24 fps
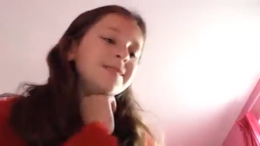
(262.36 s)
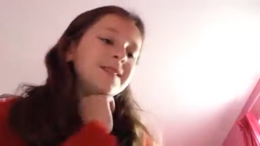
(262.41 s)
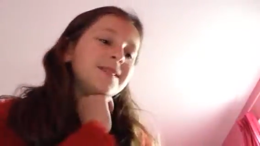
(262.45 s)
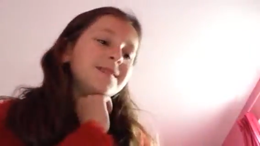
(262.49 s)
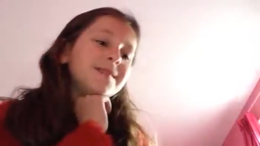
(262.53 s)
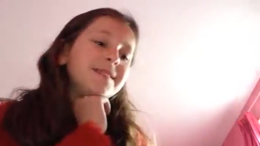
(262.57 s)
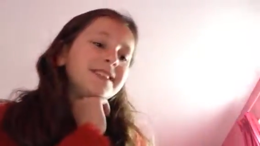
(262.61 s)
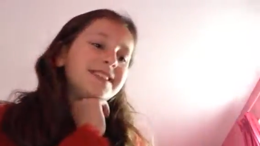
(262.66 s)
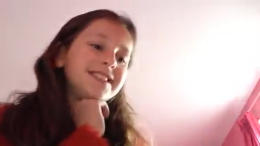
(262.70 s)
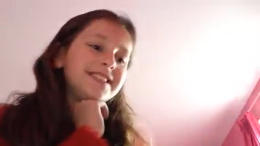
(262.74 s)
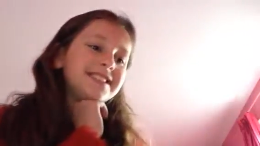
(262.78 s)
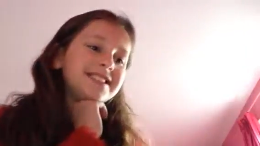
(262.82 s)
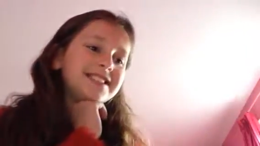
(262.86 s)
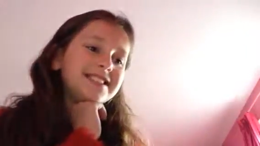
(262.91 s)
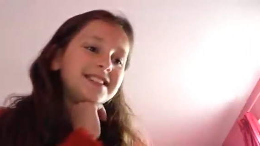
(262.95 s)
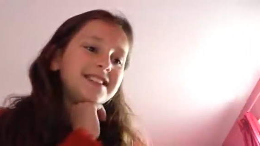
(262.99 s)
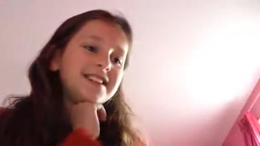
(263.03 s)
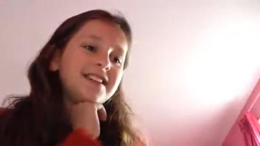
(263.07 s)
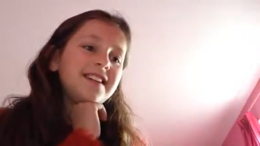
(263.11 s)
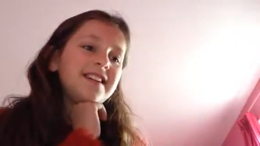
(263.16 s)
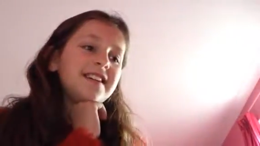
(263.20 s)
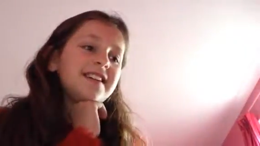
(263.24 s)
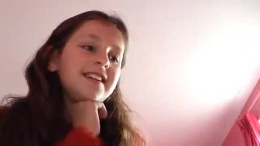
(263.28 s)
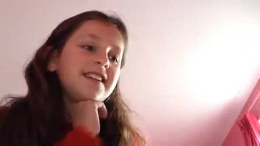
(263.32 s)
my master
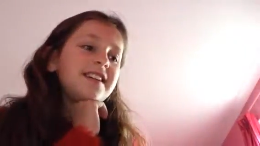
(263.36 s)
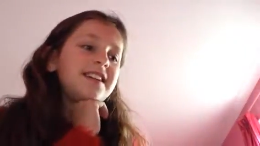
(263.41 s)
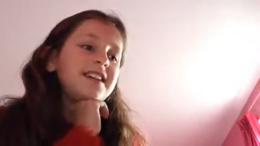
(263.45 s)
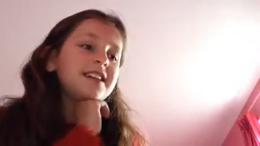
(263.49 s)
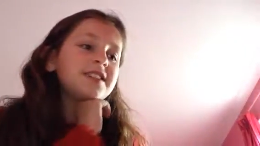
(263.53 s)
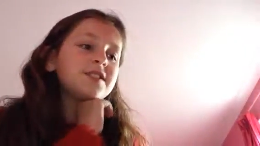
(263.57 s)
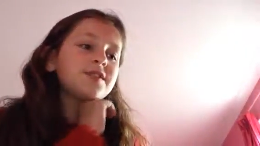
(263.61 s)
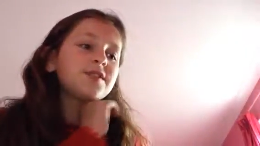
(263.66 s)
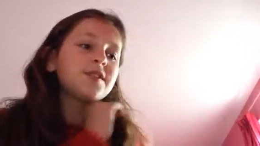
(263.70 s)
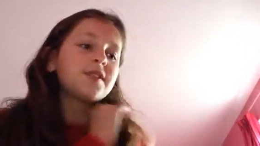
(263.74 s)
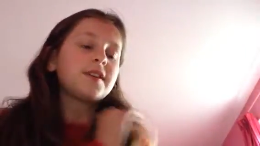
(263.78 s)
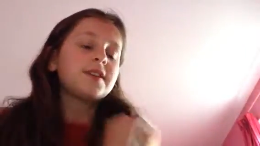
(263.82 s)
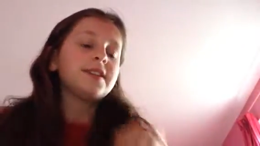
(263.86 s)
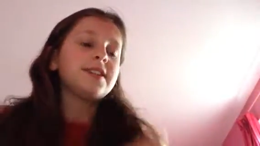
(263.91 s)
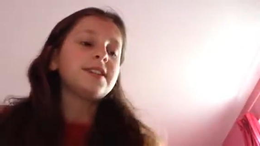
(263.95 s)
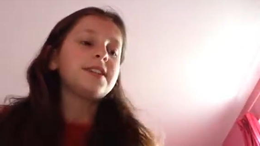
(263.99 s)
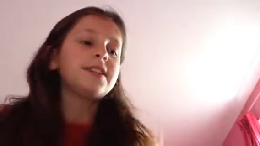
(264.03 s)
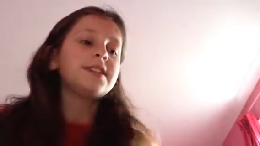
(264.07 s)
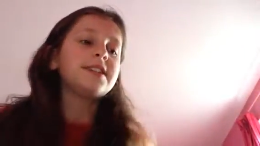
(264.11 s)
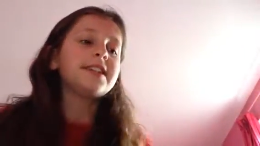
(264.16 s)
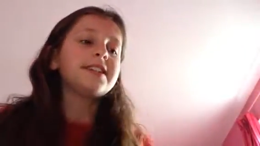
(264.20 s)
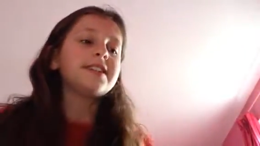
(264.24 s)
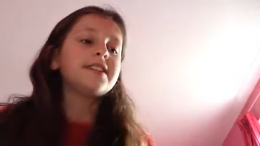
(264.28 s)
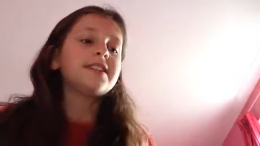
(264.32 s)
has requested
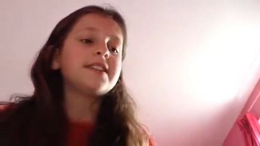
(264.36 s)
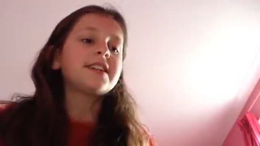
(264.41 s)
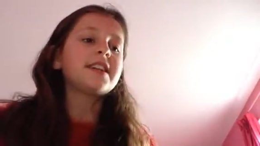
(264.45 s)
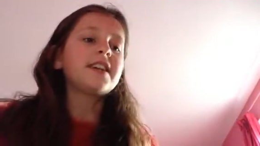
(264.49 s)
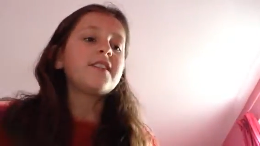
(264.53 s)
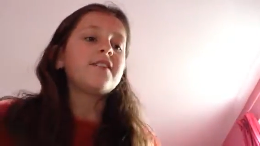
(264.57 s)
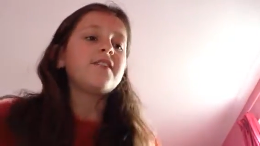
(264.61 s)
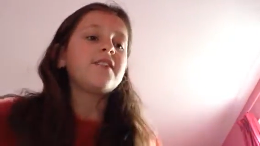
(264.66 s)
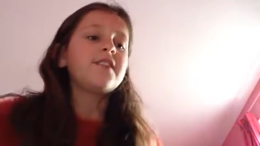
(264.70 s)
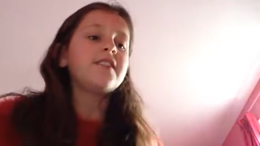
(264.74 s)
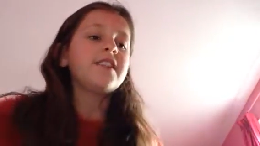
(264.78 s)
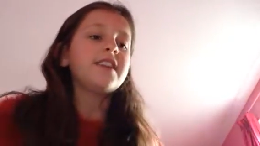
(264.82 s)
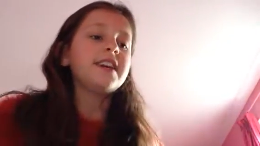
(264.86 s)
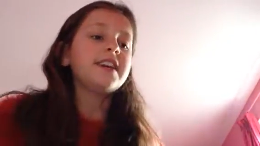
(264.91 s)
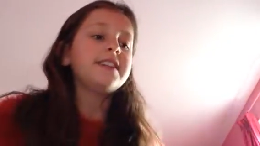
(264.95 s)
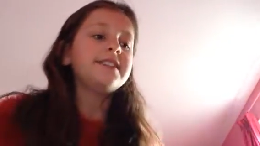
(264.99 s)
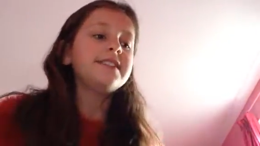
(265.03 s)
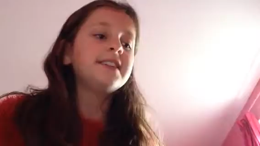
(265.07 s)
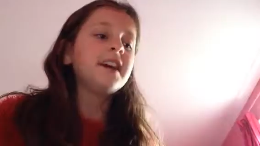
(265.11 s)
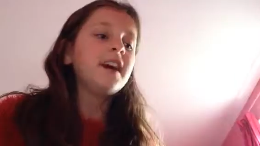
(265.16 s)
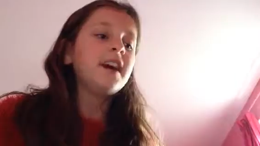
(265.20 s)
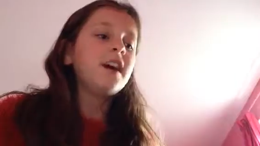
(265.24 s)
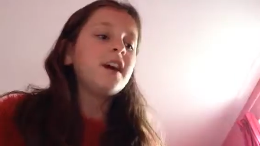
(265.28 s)
that I give you this.